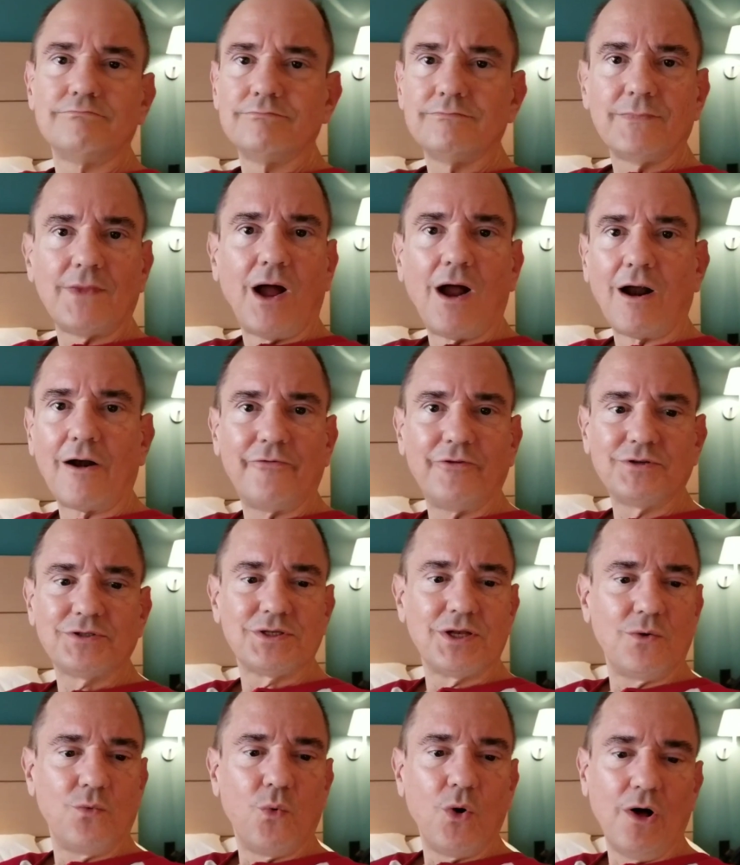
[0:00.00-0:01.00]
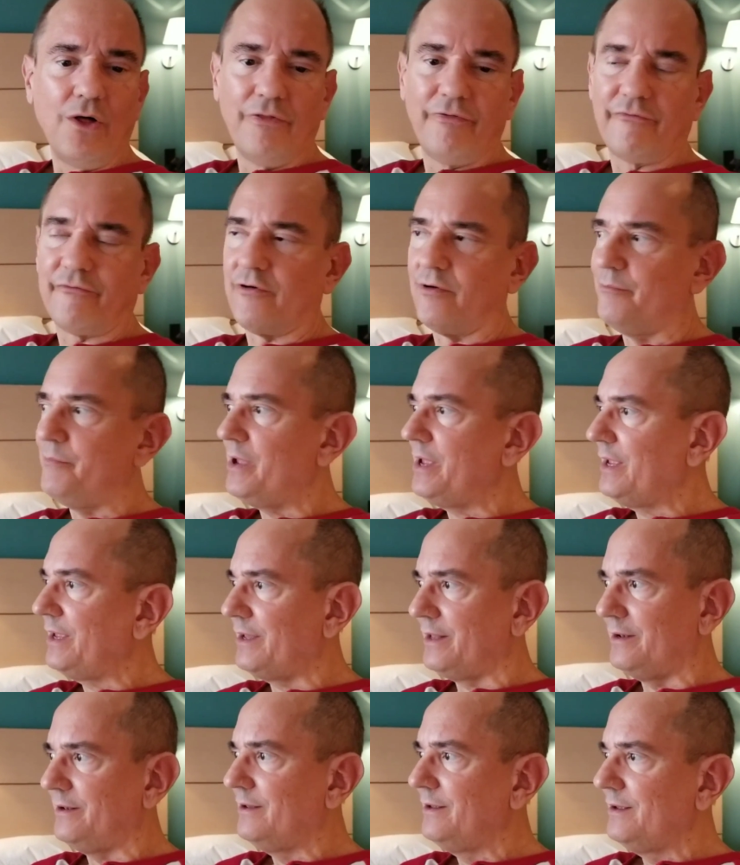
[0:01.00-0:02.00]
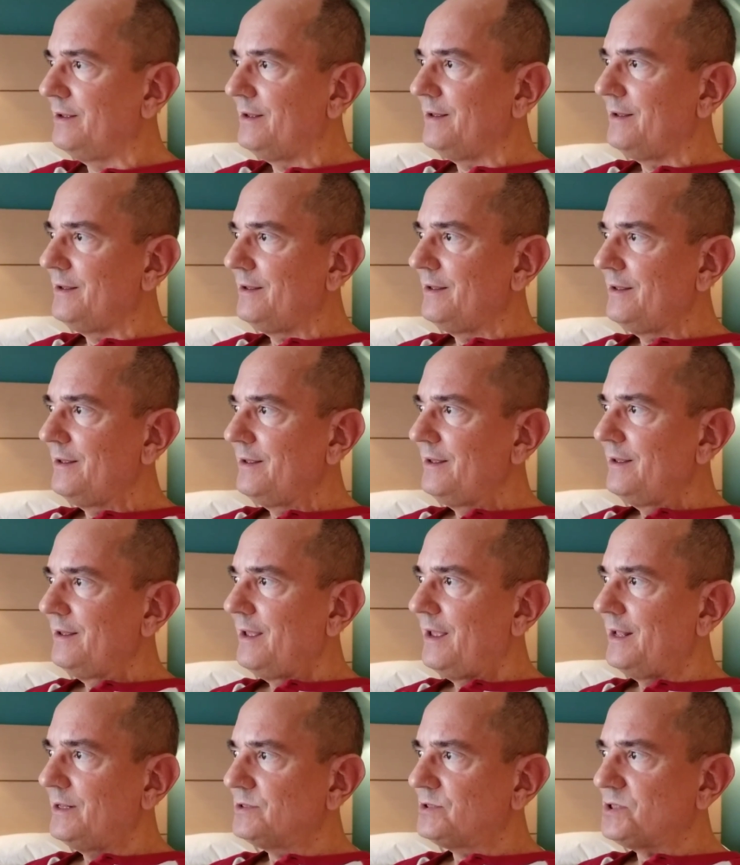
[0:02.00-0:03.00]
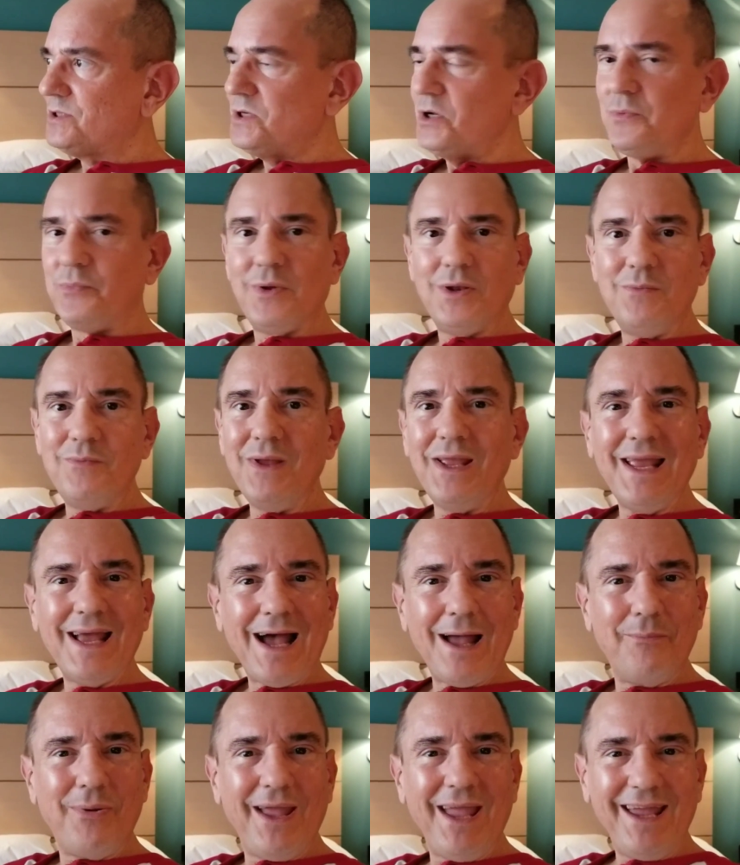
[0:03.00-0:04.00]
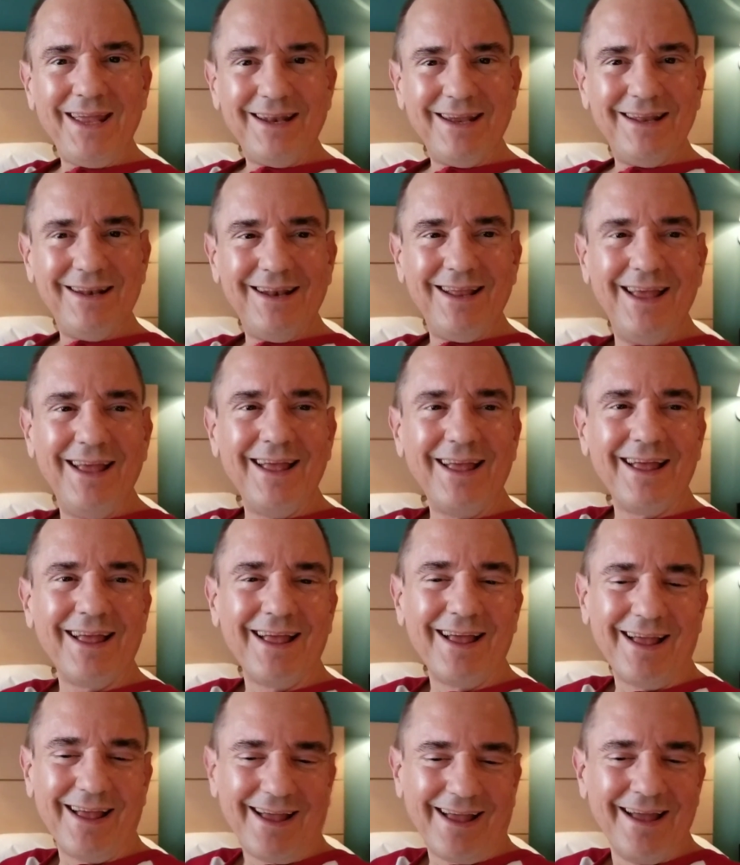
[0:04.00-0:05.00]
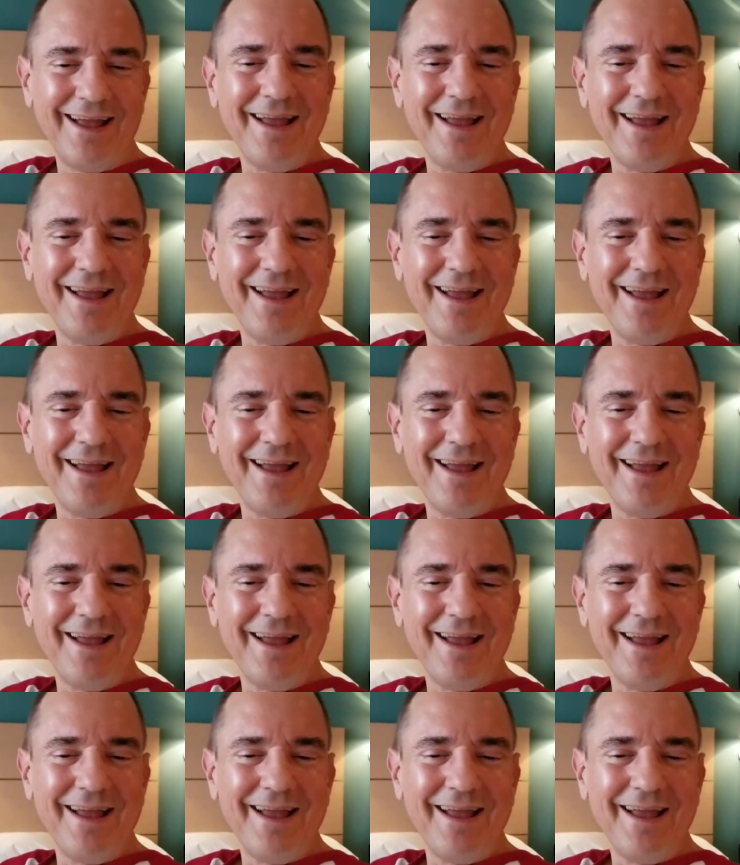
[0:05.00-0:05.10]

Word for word: harvested wealth from me and and stupid me, I paid it,